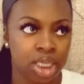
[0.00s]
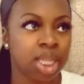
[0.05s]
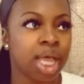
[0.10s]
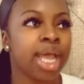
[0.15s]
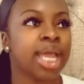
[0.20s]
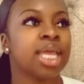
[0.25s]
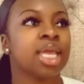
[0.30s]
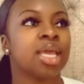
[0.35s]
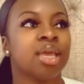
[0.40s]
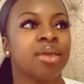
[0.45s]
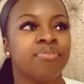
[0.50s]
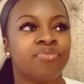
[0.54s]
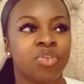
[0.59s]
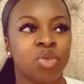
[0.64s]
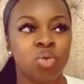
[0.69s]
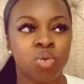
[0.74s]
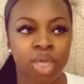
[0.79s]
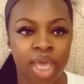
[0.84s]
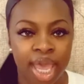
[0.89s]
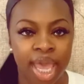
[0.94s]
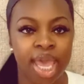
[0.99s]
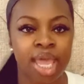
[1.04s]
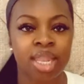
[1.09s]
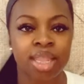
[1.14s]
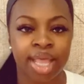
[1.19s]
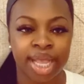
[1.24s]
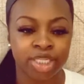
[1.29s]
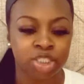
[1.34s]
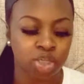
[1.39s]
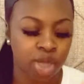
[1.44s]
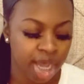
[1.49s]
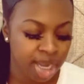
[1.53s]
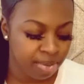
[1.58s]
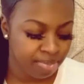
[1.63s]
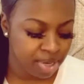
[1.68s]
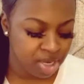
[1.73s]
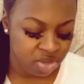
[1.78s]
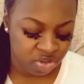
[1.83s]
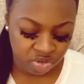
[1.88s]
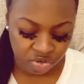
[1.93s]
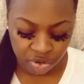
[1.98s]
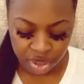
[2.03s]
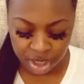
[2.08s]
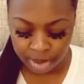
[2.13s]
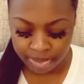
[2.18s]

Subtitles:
Like, if you can, like, try to be discreet